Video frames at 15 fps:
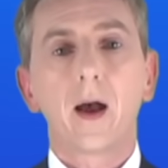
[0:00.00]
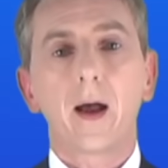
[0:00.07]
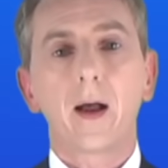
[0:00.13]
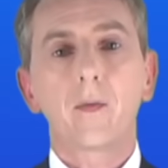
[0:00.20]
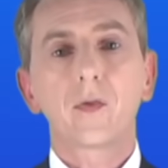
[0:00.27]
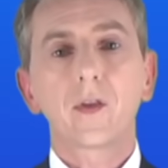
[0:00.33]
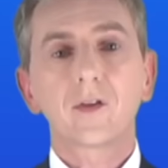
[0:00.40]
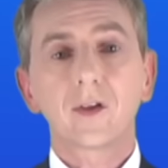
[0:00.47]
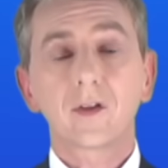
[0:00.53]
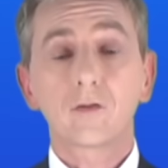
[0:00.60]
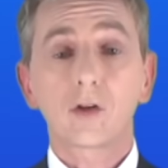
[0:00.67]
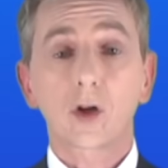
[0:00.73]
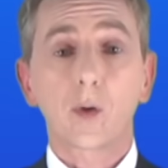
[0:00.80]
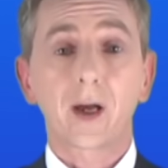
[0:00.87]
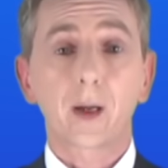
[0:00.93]
And this is
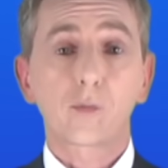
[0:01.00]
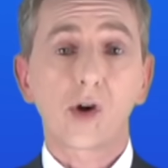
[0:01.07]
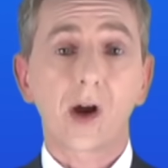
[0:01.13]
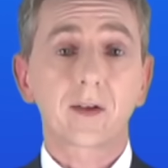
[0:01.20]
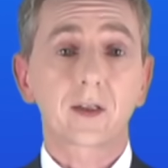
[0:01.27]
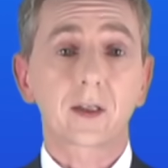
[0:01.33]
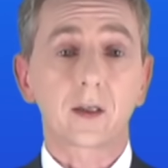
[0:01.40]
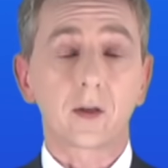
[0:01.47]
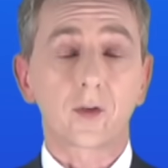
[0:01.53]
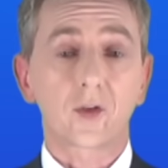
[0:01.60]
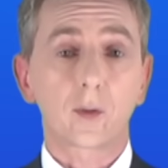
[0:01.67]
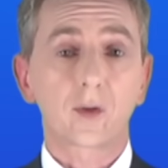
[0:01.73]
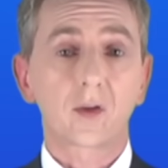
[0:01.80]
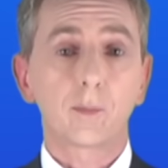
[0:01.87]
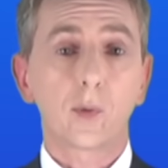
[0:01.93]
a required practical,
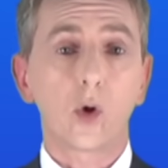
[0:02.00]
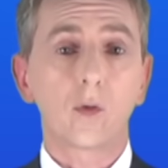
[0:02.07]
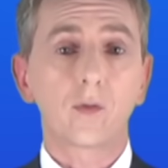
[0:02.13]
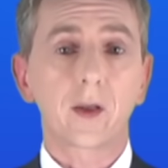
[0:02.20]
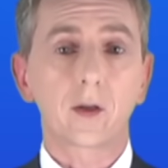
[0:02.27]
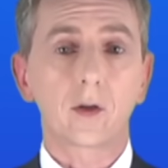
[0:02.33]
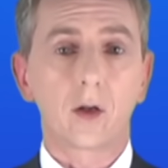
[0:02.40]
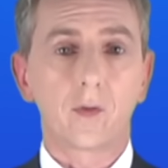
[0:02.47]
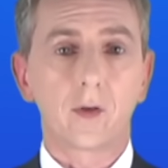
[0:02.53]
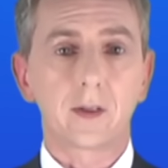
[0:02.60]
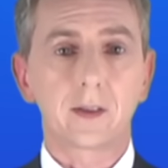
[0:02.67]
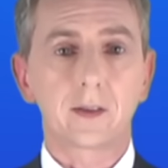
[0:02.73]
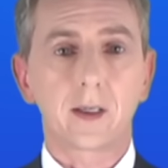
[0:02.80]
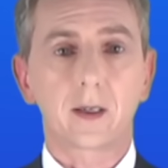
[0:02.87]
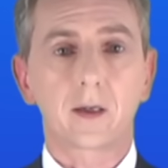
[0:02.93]
so it's important that you learn the
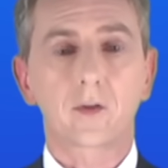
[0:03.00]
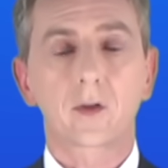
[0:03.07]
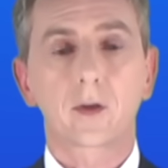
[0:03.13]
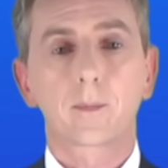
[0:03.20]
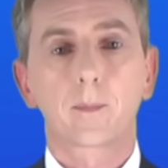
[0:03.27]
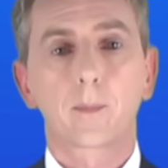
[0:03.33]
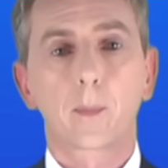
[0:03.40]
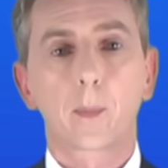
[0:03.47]
details.